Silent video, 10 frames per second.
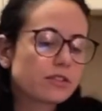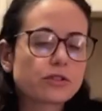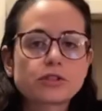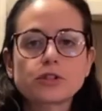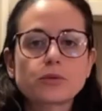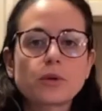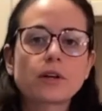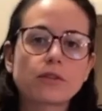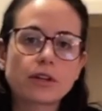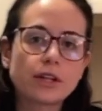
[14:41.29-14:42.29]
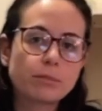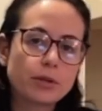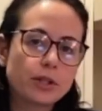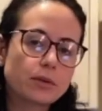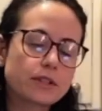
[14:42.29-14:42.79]
or just whatever input
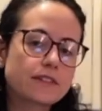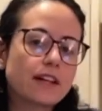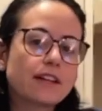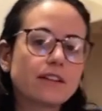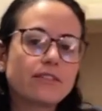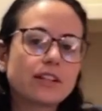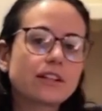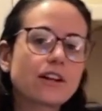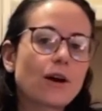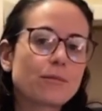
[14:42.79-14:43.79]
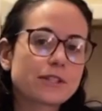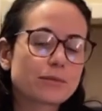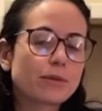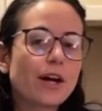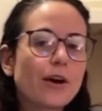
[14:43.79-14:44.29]
you want to say, leave it in the comments
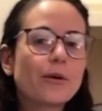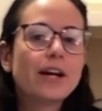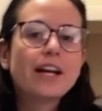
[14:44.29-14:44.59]
below.